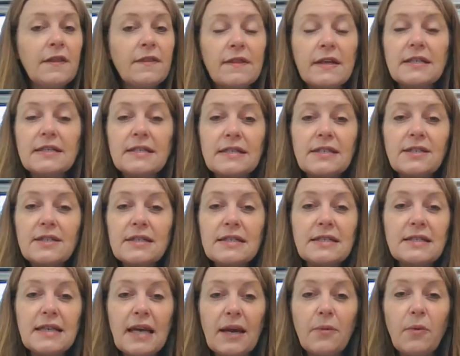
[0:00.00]
they still
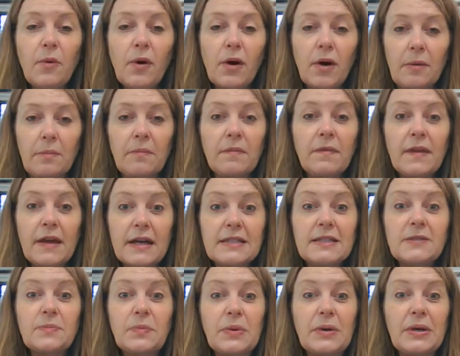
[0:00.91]
stay warm.
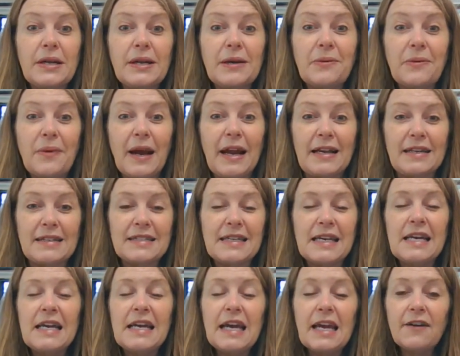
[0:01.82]
That's pretty great.
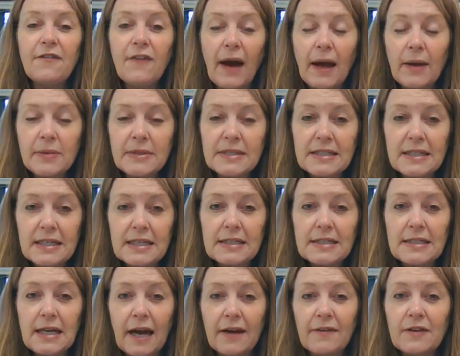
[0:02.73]
If I was going to
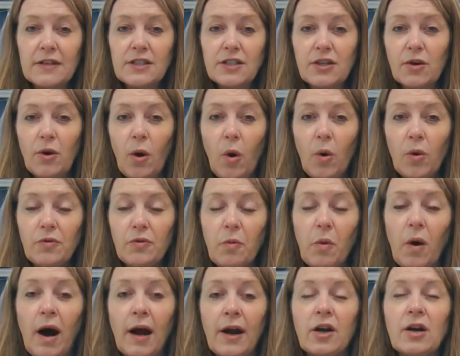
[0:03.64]
dive into cold
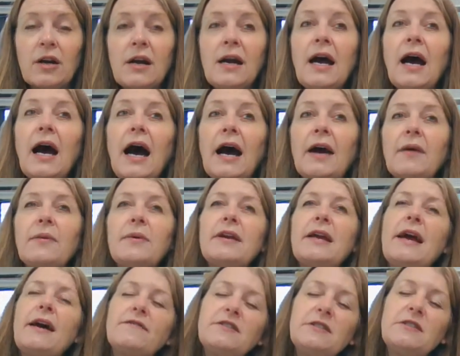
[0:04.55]
water, I
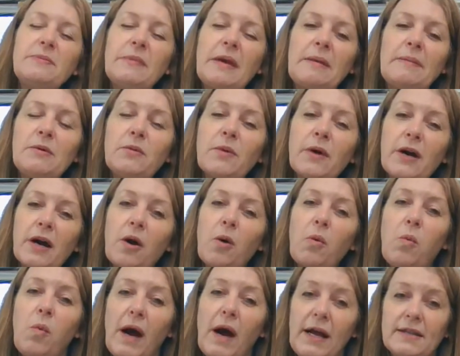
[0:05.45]
would have to maybe wear a
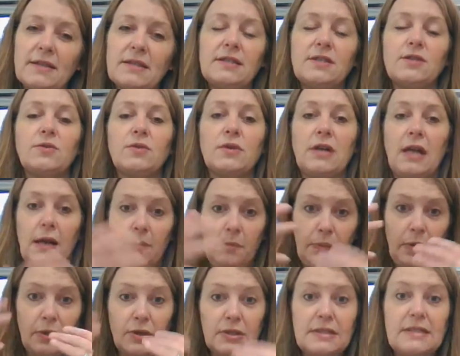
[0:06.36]
wetsuit
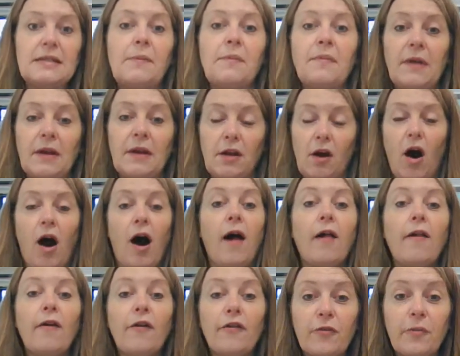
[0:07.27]
and put something
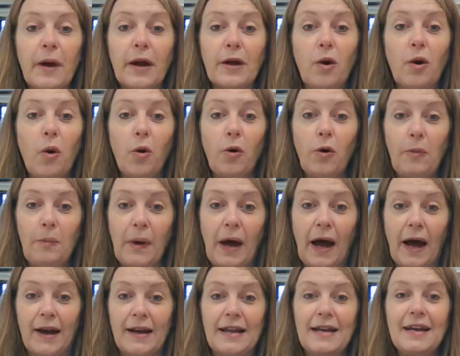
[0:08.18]
all over my whole
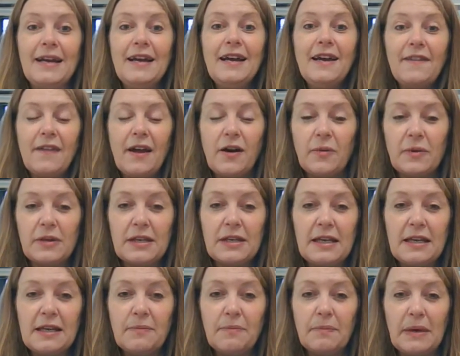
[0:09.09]
body that would
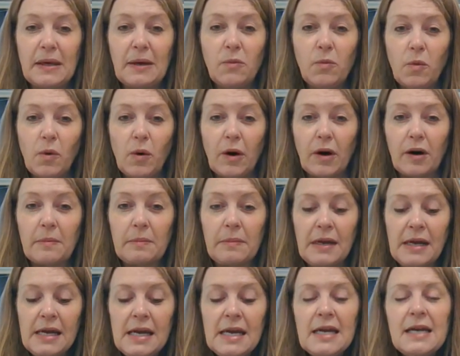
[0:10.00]
keep me warm.
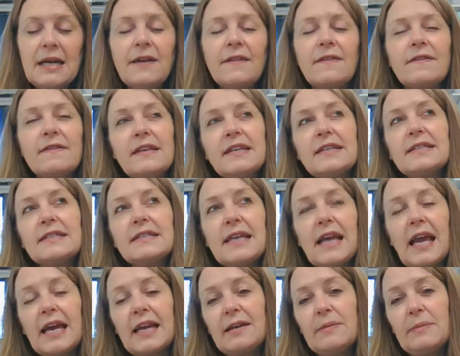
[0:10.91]
This
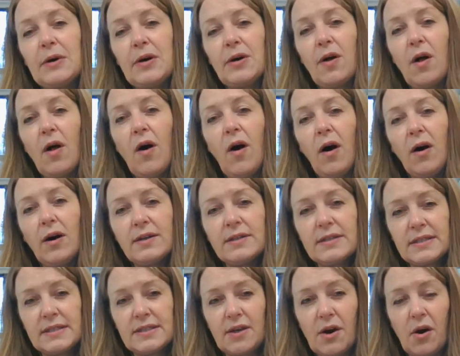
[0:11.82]
animal
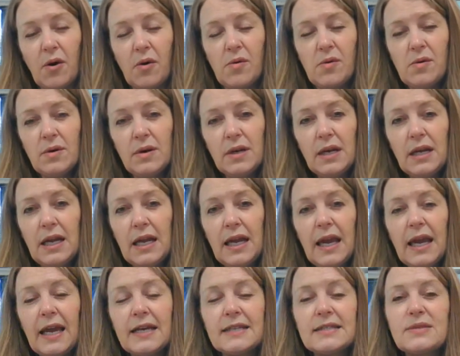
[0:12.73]
also
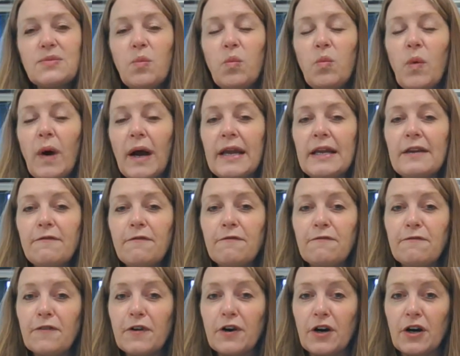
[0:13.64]
has white
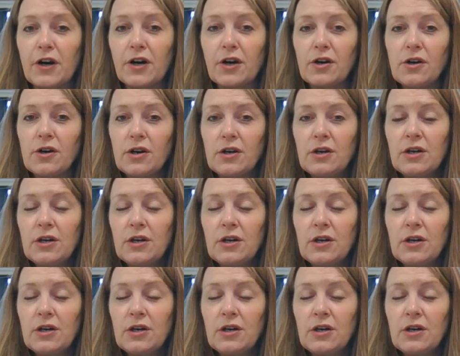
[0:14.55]
fur